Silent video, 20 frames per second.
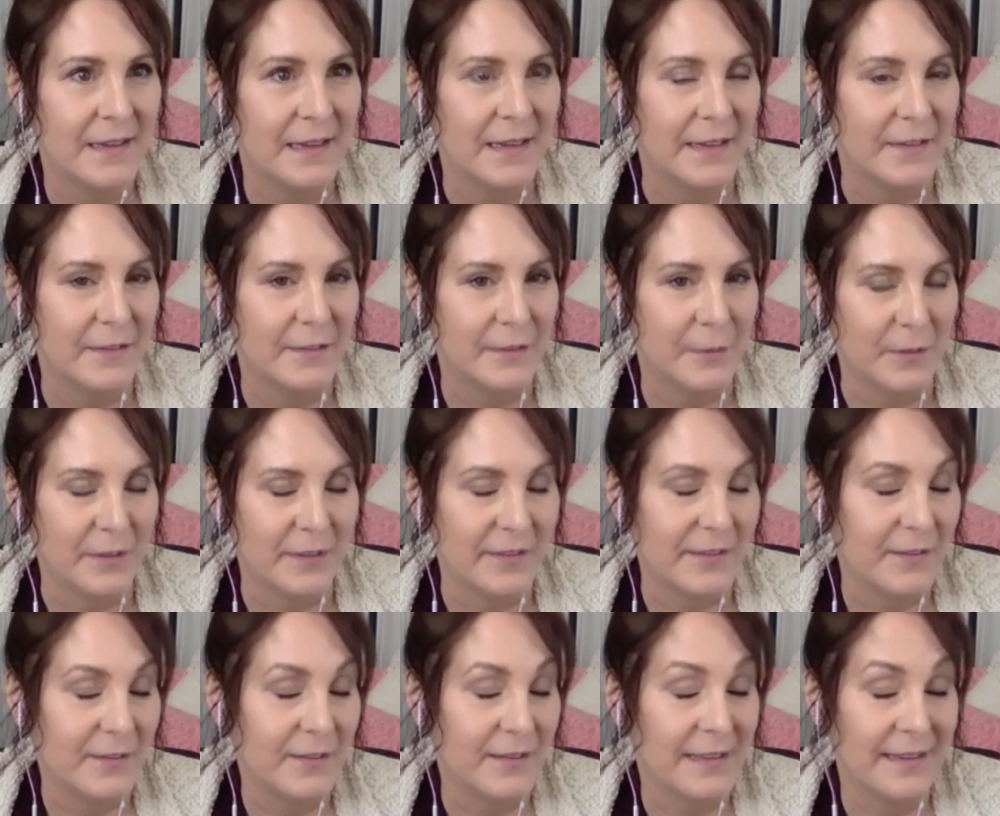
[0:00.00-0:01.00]
And so
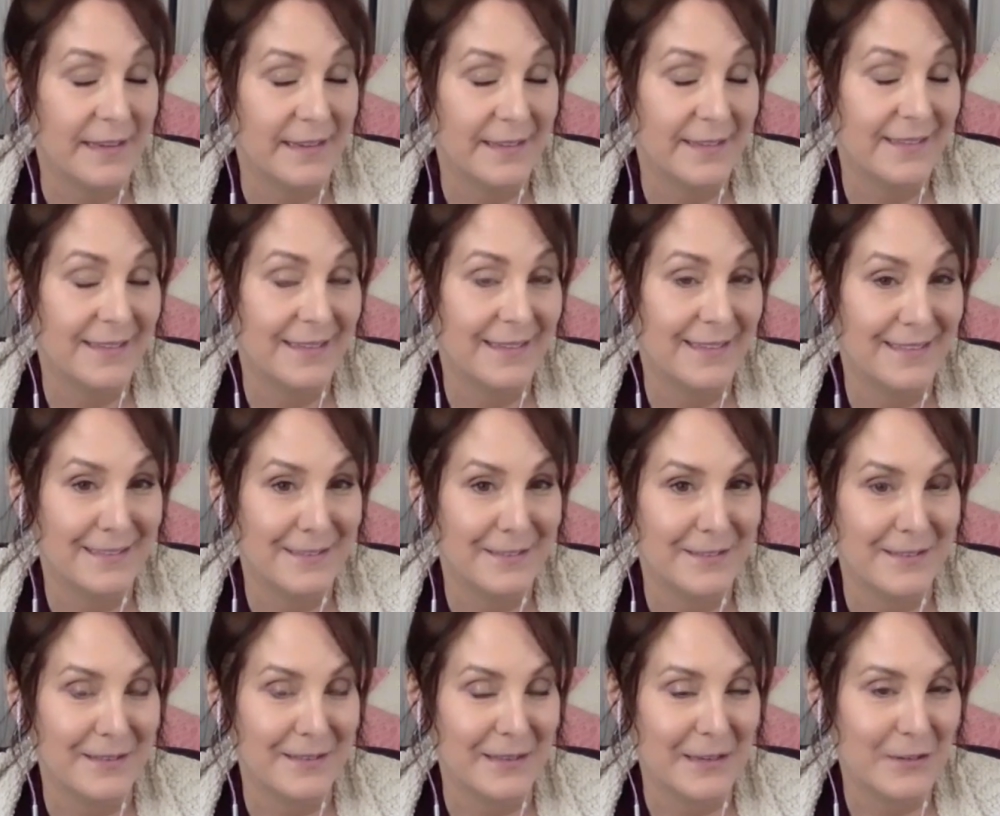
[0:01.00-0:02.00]
until then, it's
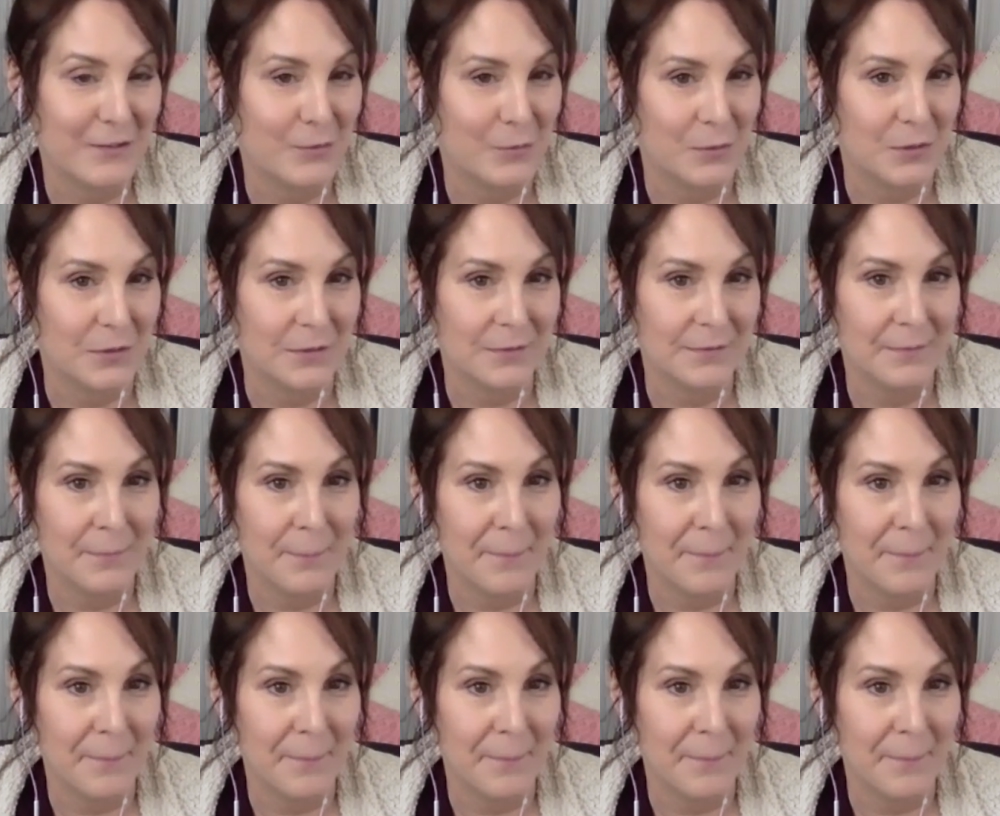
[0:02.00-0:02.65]
intellectual,